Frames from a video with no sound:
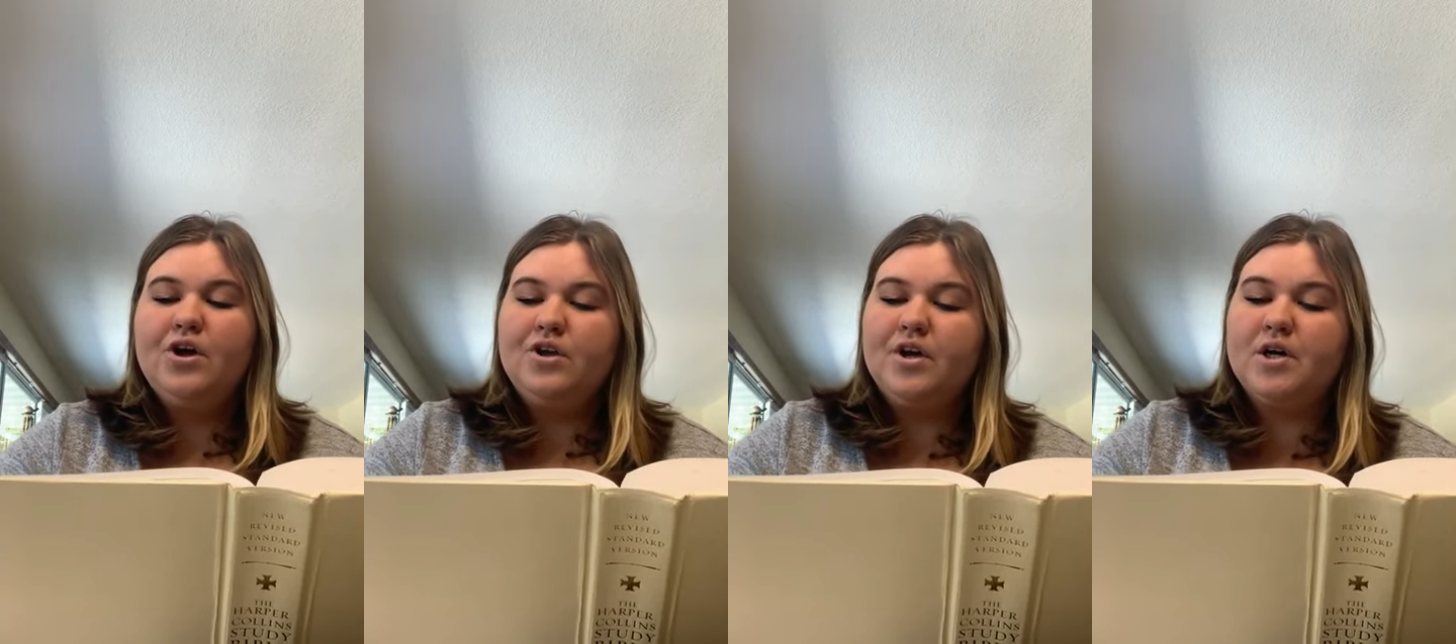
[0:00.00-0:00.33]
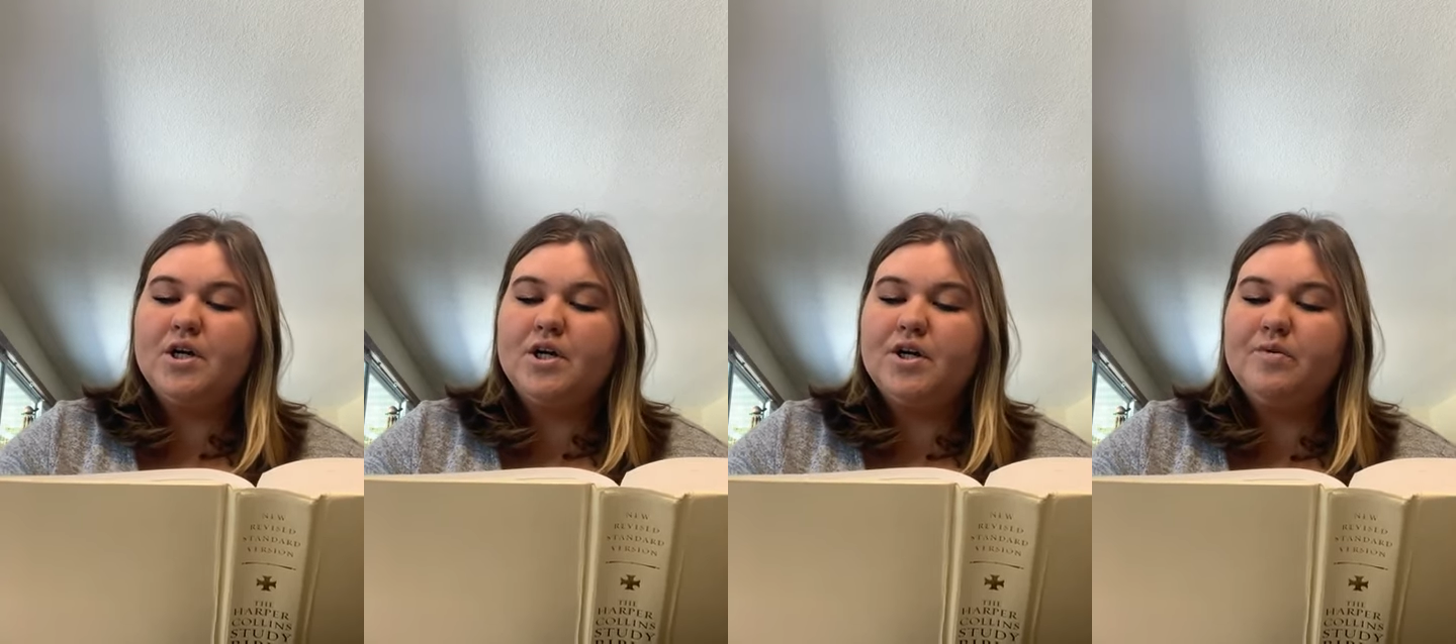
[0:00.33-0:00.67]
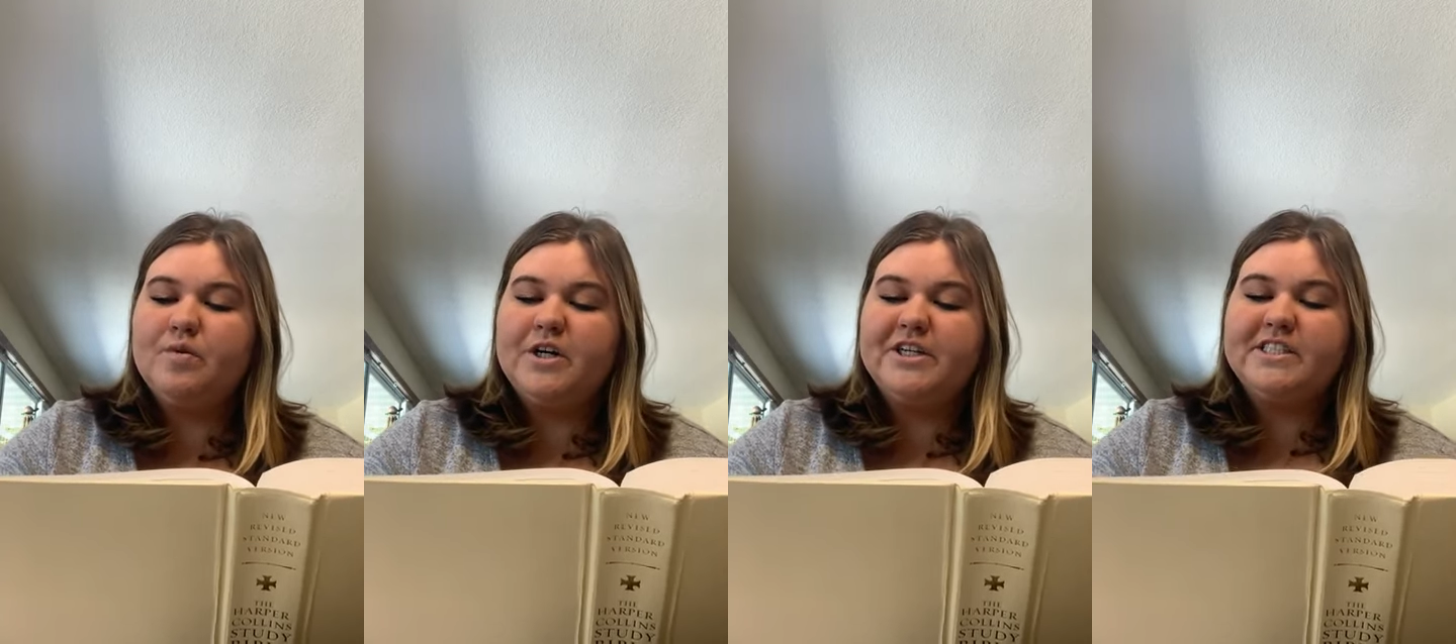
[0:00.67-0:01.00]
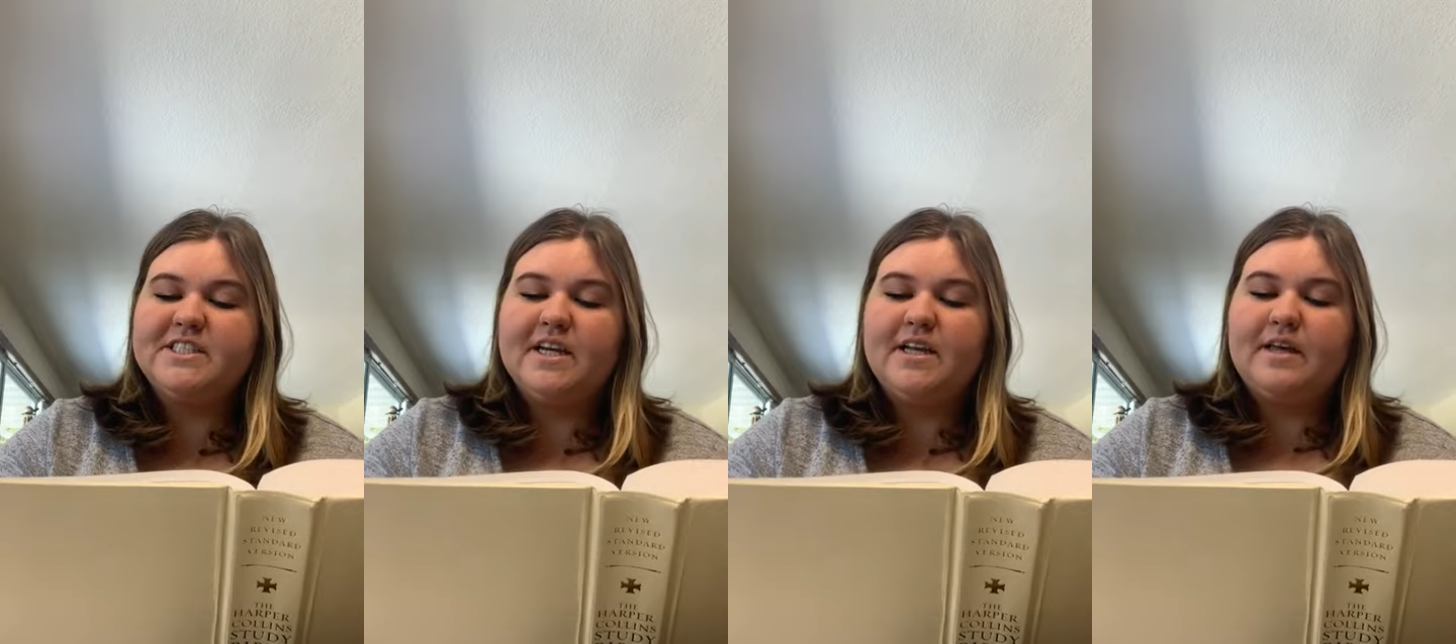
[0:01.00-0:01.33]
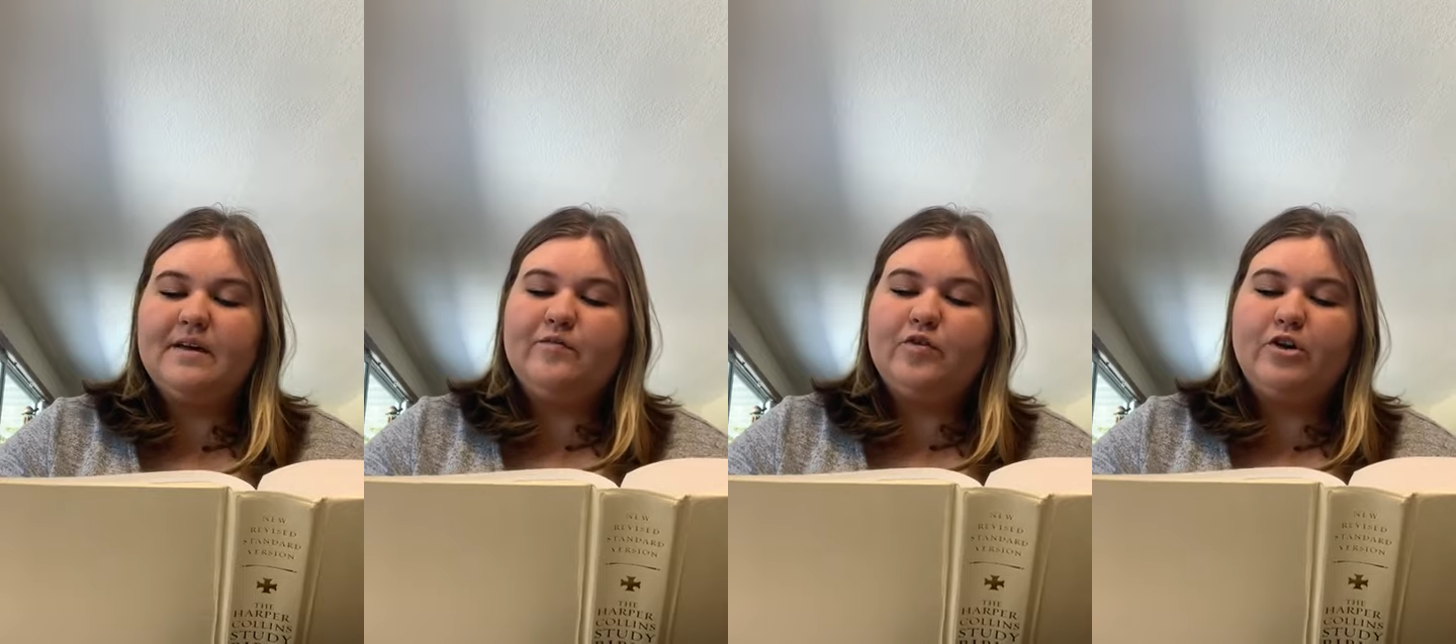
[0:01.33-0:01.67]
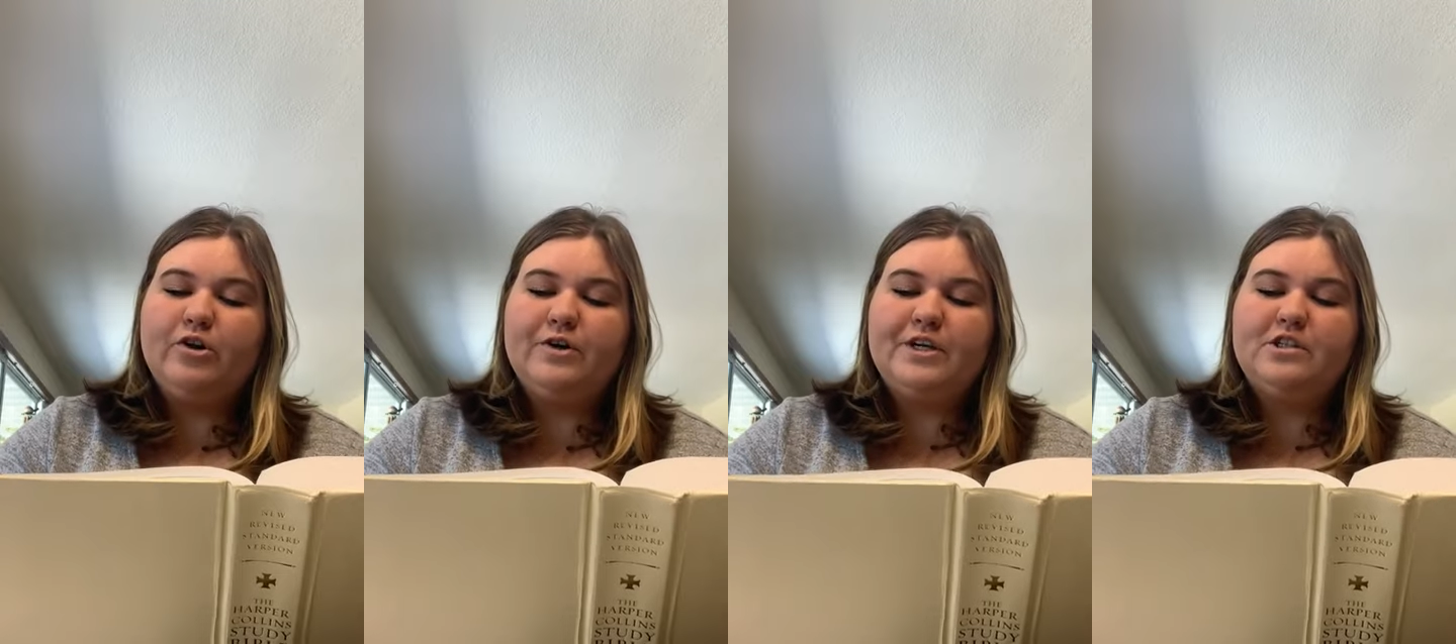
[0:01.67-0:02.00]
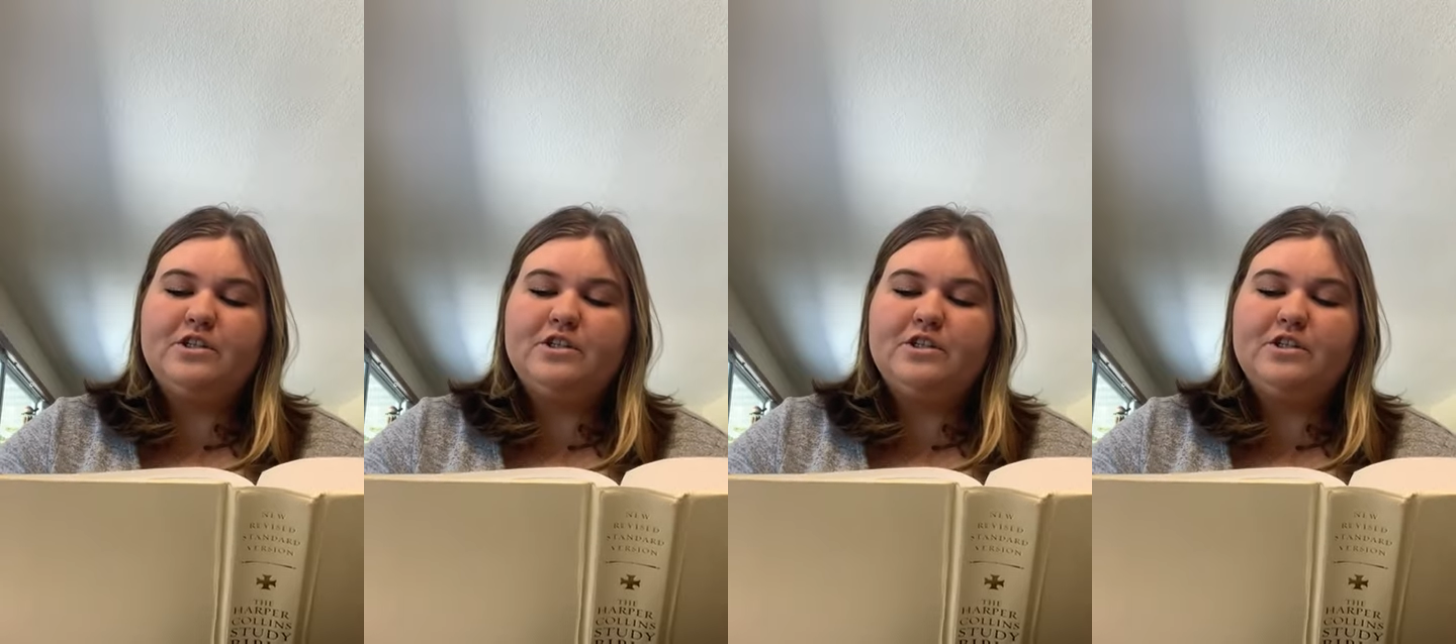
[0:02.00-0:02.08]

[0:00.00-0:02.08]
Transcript: your good works and give glory